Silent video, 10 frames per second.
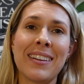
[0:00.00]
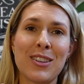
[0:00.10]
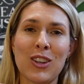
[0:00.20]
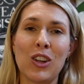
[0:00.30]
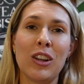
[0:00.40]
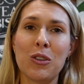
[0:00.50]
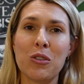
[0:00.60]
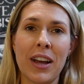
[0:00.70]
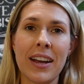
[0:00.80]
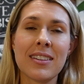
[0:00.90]
this cute little
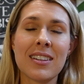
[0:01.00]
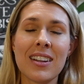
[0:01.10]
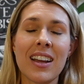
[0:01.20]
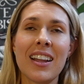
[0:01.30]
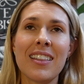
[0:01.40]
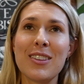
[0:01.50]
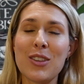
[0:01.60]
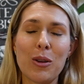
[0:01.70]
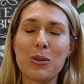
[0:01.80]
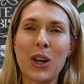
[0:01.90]
vest this
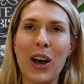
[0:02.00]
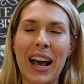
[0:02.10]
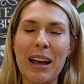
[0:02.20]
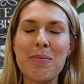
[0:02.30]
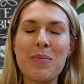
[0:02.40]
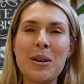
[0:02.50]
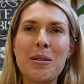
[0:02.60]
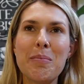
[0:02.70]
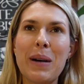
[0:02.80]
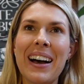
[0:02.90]
whole time,
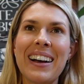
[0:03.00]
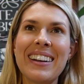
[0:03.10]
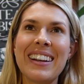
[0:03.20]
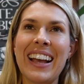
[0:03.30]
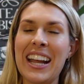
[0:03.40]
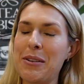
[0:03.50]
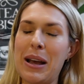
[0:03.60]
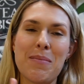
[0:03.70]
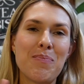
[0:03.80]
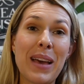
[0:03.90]
but
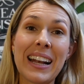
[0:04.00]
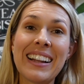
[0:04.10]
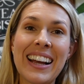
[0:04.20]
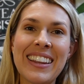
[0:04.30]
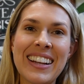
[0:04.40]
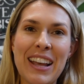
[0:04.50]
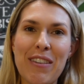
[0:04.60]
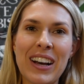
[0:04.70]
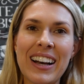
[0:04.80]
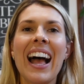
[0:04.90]
anyway, better late than
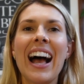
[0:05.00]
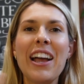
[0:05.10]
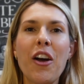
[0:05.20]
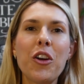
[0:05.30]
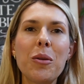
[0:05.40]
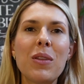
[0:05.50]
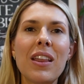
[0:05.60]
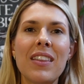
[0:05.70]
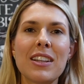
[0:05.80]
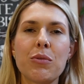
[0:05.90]
never. I hope
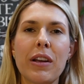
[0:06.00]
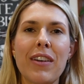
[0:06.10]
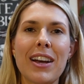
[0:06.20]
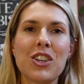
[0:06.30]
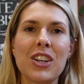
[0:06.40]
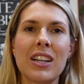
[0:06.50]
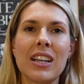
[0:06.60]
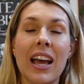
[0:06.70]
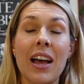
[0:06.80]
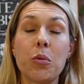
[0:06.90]
that this
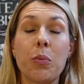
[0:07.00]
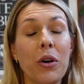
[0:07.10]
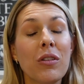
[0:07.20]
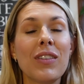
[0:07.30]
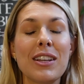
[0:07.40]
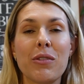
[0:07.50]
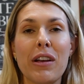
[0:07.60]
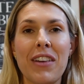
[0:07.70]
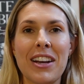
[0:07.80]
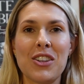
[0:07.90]
refashion, well, both of these
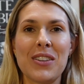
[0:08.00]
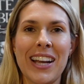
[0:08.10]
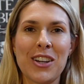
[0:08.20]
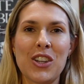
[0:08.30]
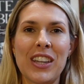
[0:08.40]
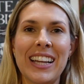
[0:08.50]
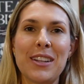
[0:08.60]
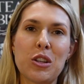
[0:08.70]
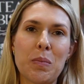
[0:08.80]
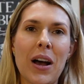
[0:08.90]
refashions actually
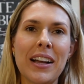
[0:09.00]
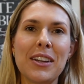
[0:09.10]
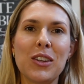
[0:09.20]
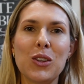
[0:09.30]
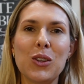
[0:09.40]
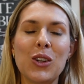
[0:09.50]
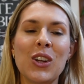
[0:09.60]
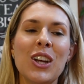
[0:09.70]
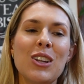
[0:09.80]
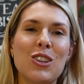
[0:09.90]
inspire you
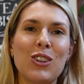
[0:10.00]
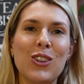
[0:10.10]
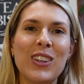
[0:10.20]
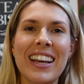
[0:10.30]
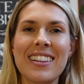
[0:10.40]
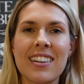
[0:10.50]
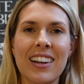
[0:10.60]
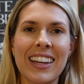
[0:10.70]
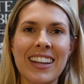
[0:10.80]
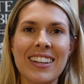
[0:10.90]
to get
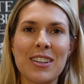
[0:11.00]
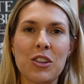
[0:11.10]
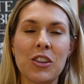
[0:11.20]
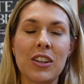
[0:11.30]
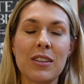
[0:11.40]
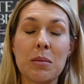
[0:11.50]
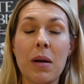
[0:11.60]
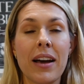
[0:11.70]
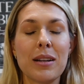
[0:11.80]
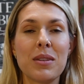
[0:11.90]
stuck into some
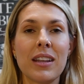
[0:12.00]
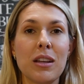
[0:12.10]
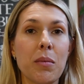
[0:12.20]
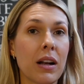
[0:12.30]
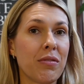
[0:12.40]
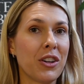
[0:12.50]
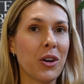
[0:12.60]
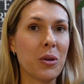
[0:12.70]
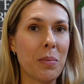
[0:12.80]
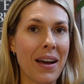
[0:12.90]
items that you might have
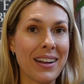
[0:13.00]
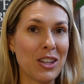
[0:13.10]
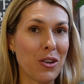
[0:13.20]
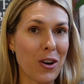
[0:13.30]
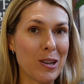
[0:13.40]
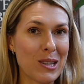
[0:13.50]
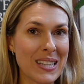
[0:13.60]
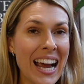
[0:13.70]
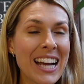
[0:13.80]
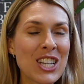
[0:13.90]
forgotten about in your own
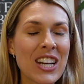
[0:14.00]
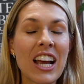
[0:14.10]
stash,